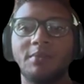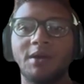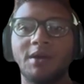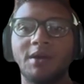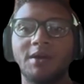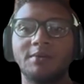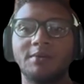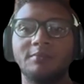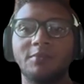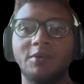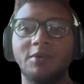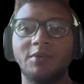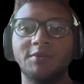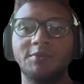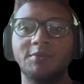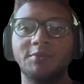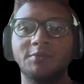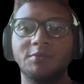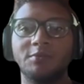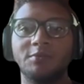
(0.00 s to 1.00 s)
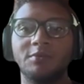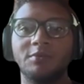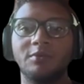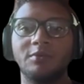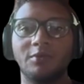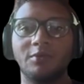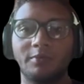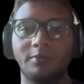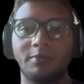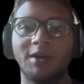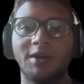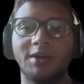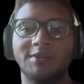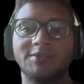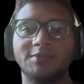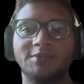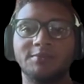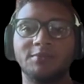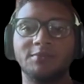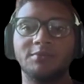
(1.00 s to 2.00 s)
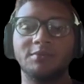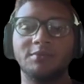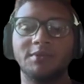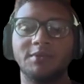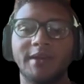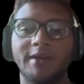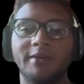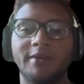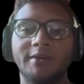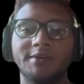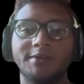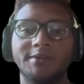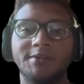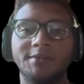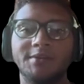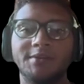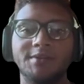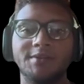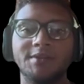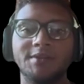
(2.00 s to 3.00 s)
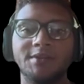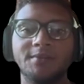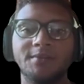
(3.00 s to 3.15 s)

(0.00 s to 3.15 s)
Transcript: by multiple or possible characters.